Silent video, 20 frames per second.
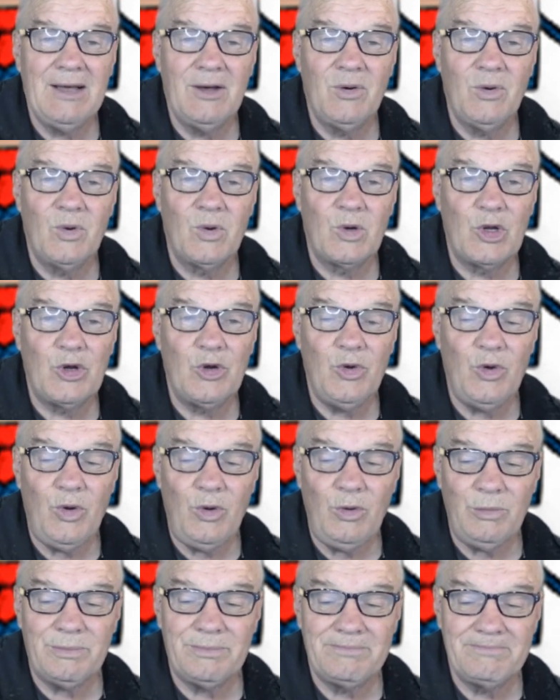all in
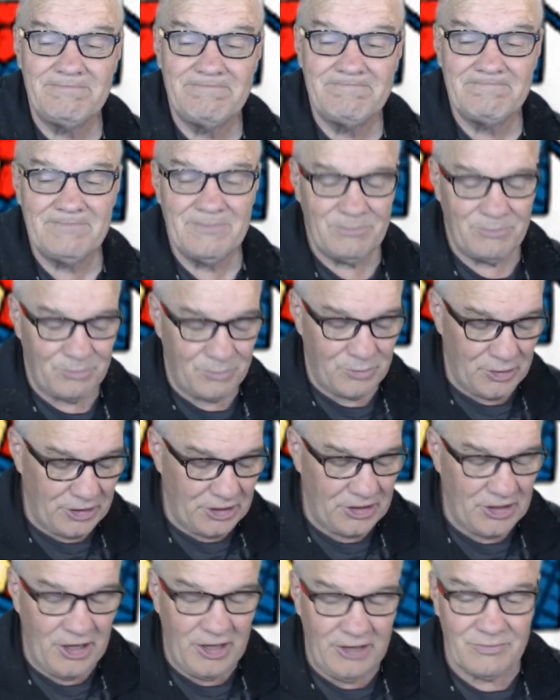all,
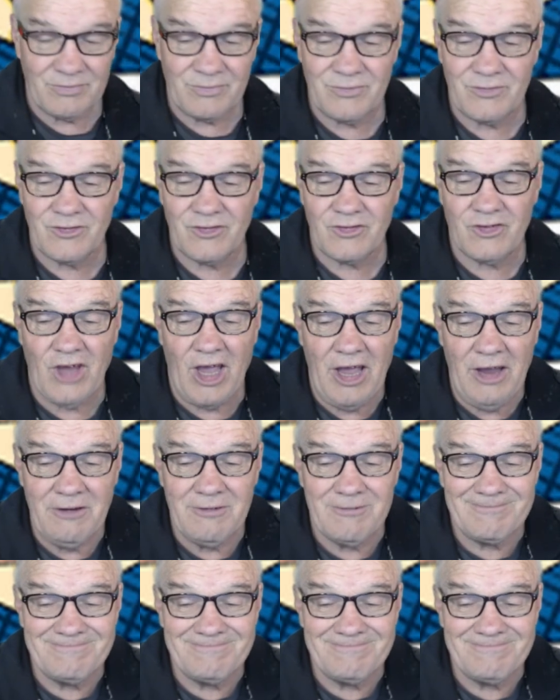pretty good. So,